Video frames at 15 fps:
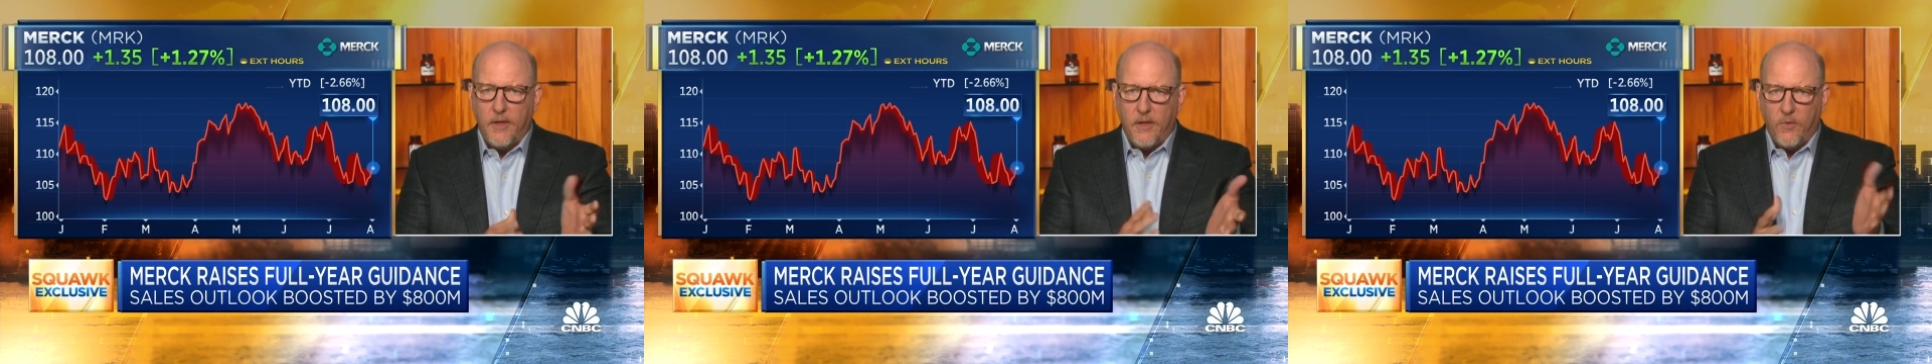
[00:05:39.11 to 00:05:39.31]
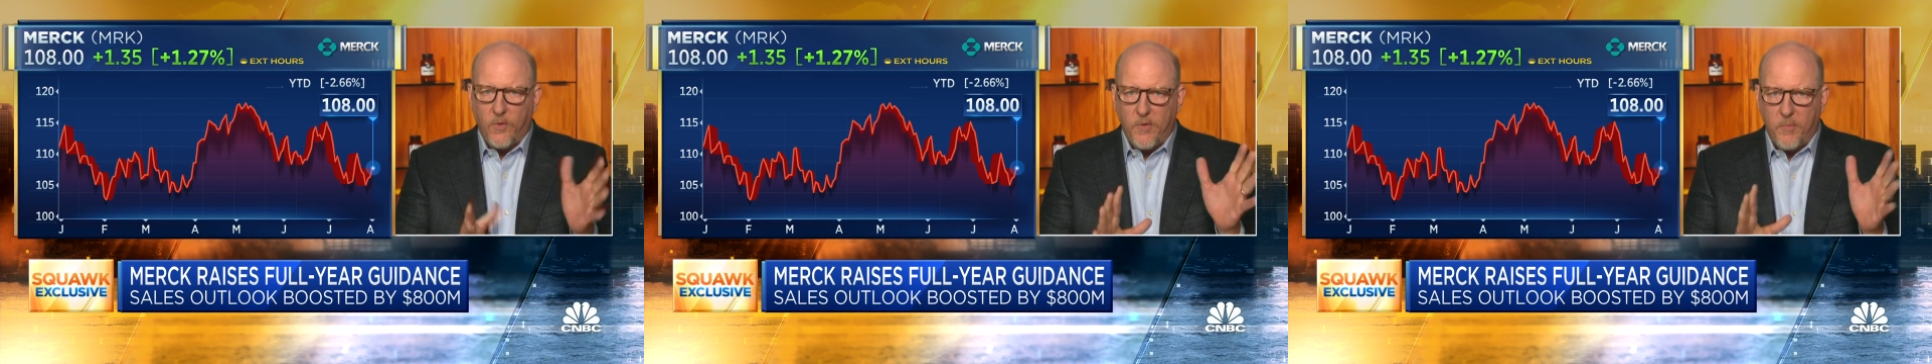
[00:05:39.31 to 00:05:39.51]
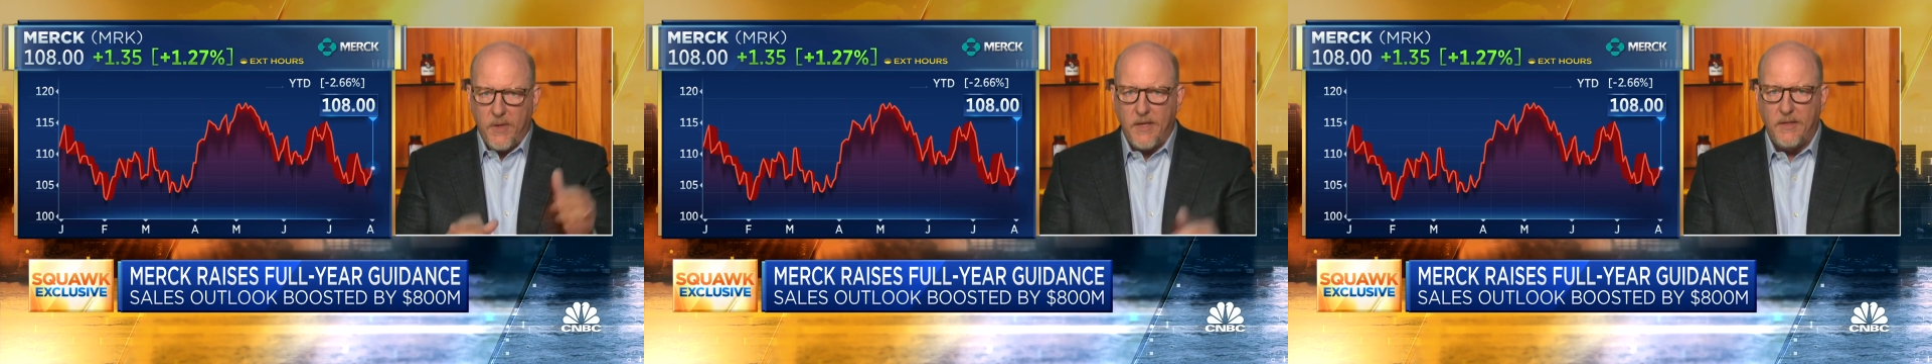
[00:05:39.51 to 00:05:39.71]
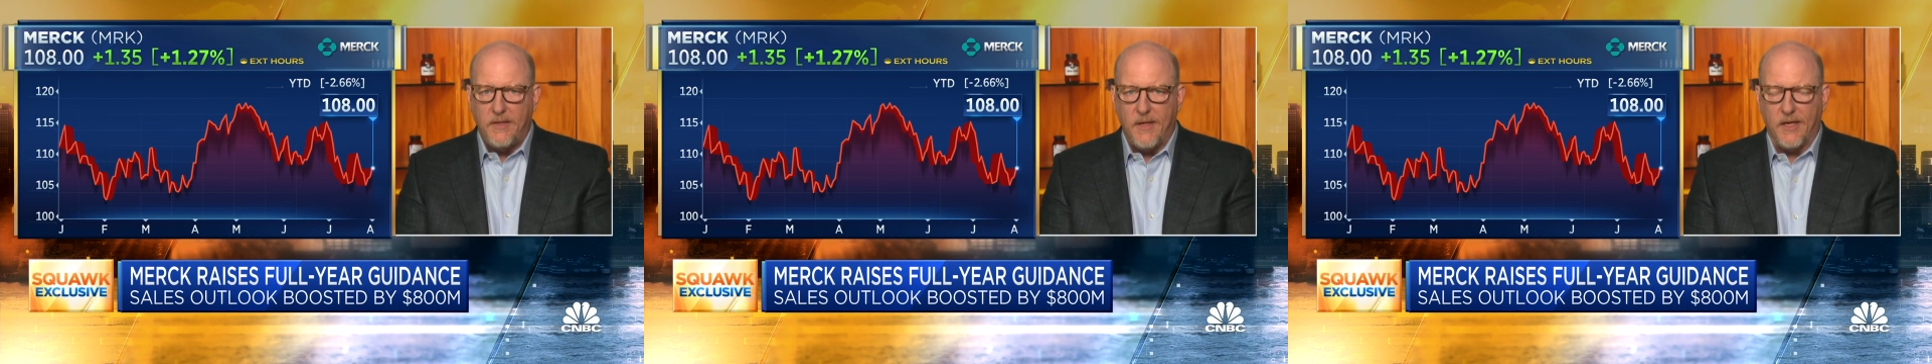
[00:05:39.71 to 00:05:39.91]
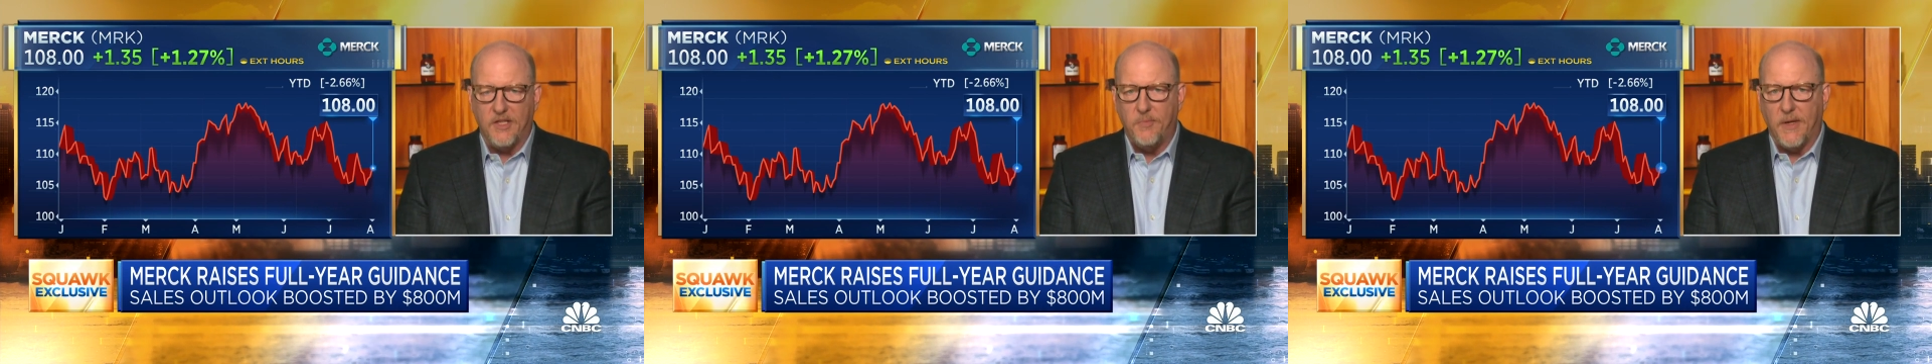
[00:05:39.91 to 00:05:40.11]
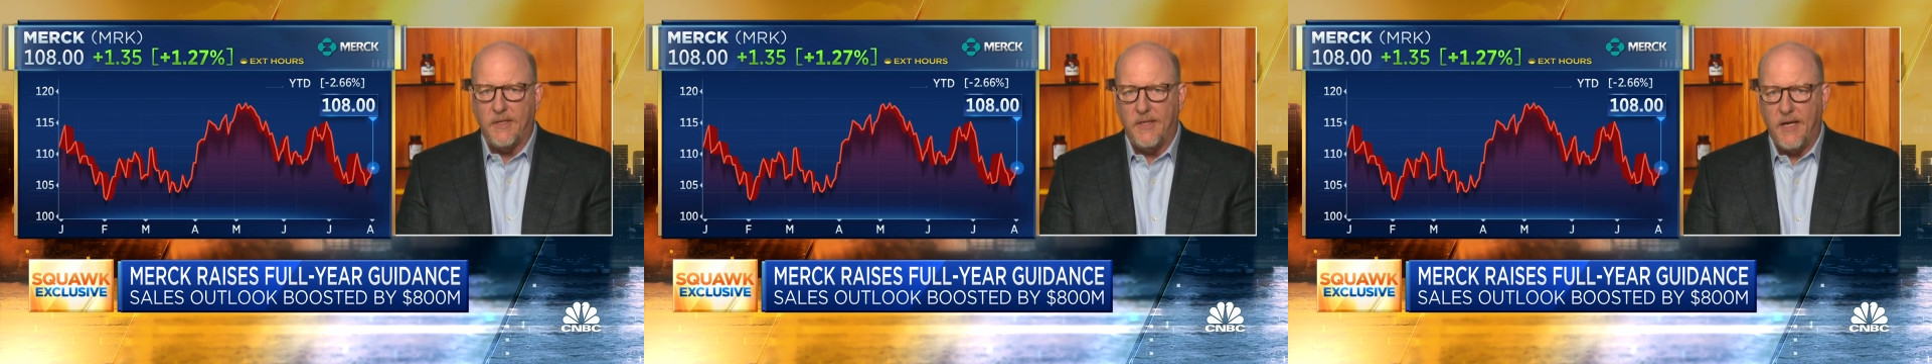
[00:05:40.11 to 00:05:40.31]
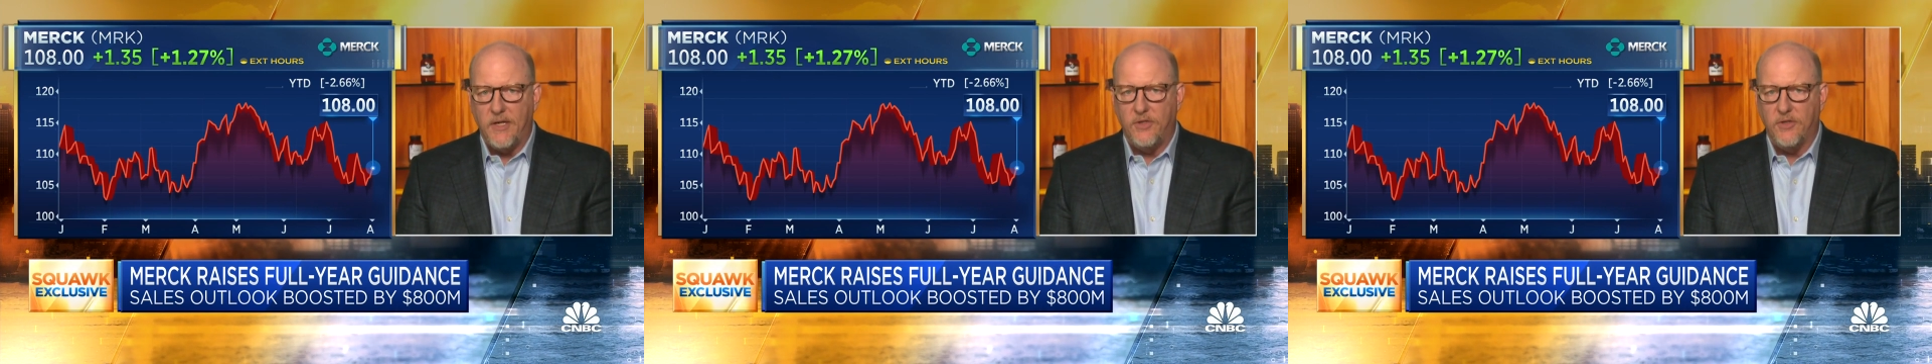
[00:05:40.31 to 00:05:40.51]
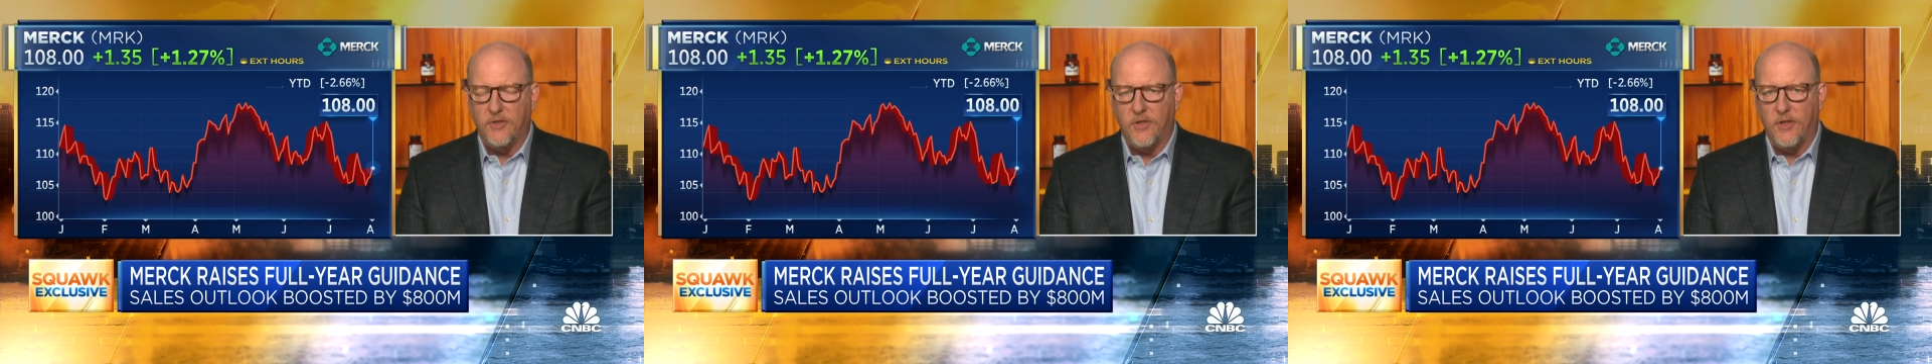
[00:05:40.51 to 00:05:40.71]
we beat
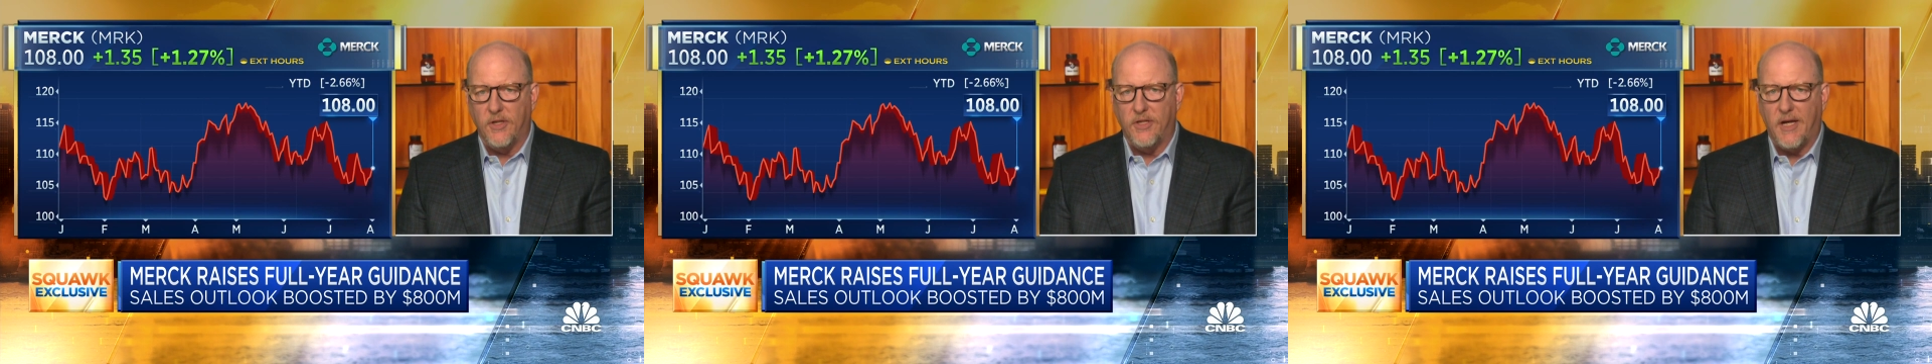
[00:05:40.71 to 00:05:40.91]
expectations on the